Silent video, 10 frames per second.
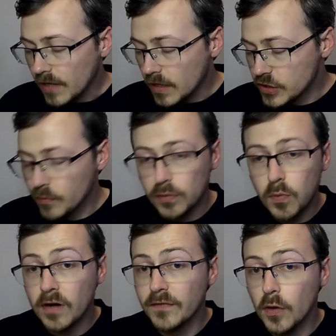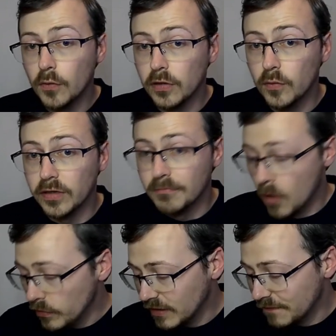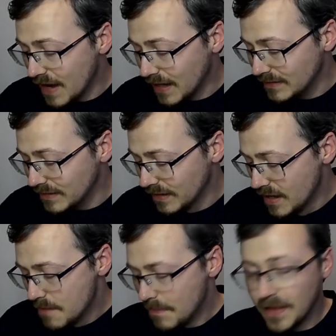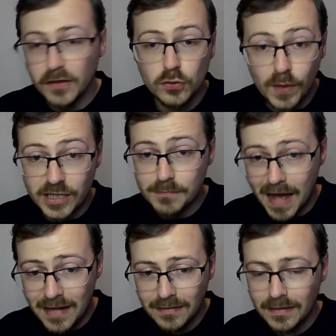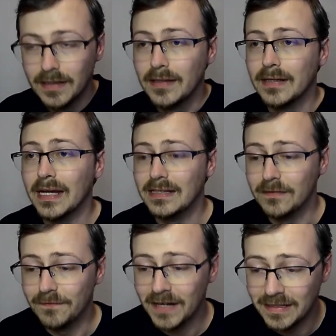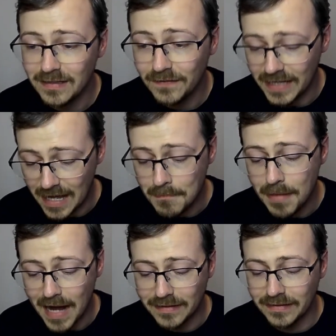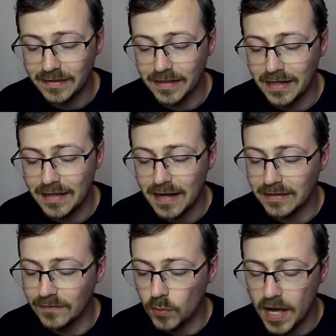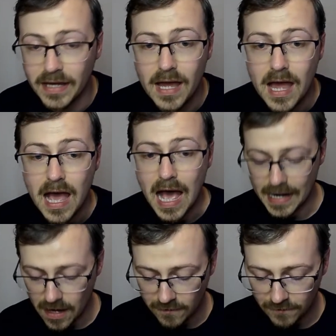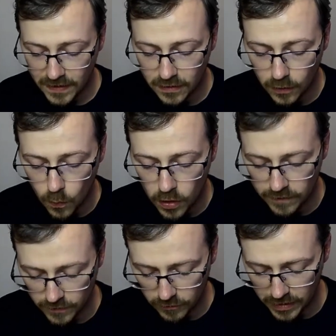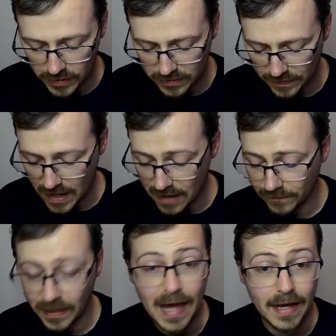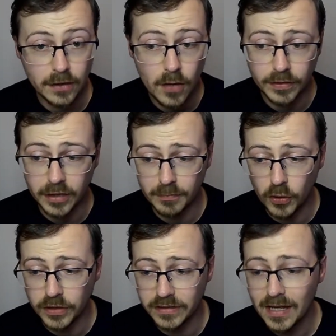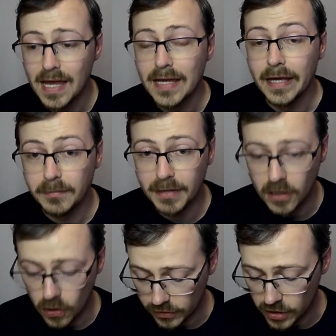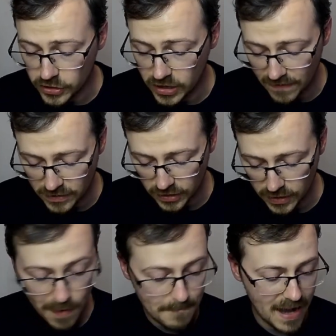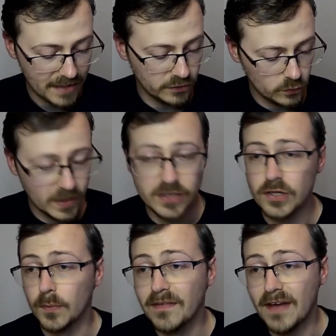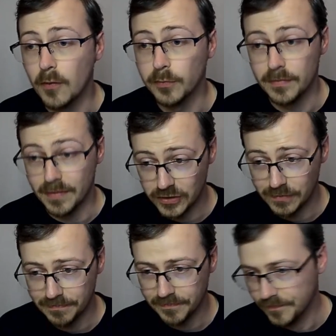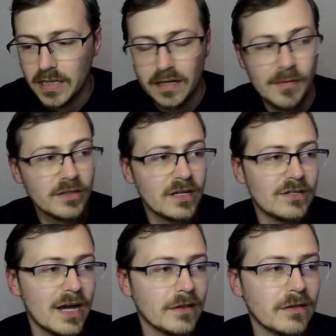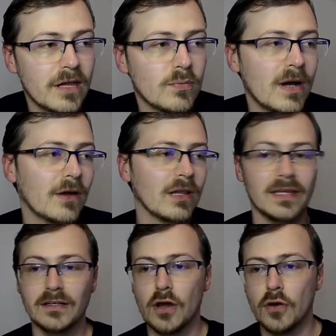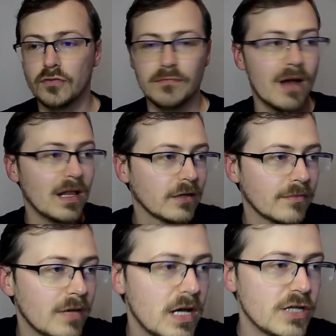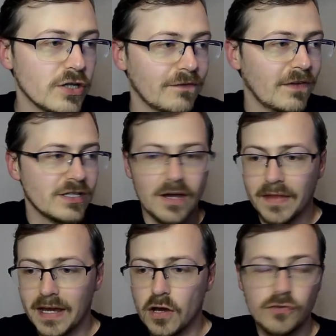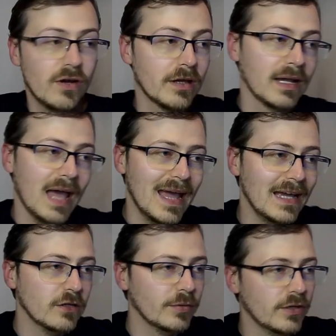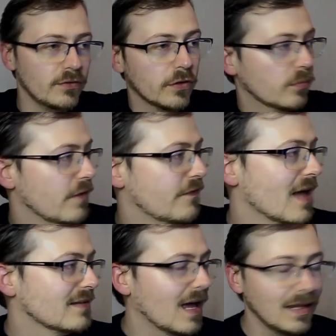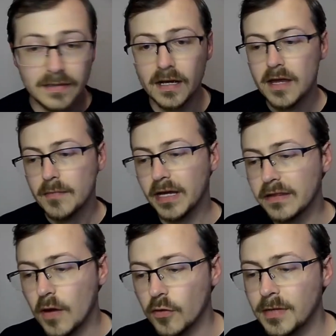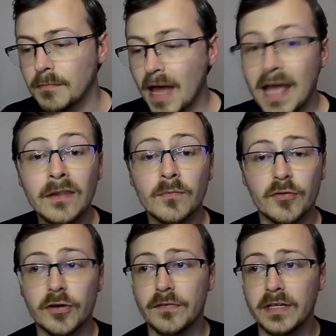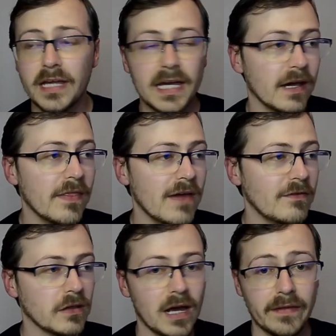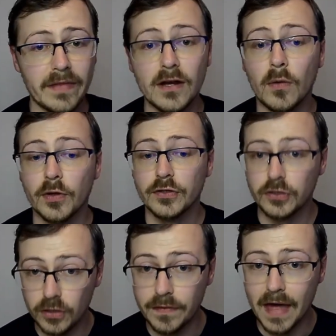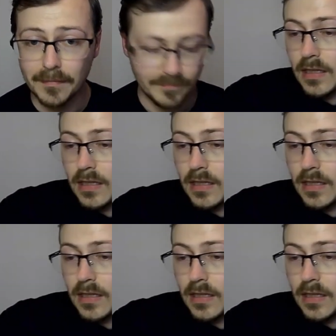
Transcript: She was one of those who was most affected by the Twitch ban. It definitively impacted her in a negative way, and I feel one of the reasons that they've let her go at this point is because she eventually went back to Twitch without permission. Gamonte Jackson says, why not let Dakota and Malcolm just finish out their contracts like A E W does with their talent, because that would mean paying them for another year, and they've decided they don't want to do that.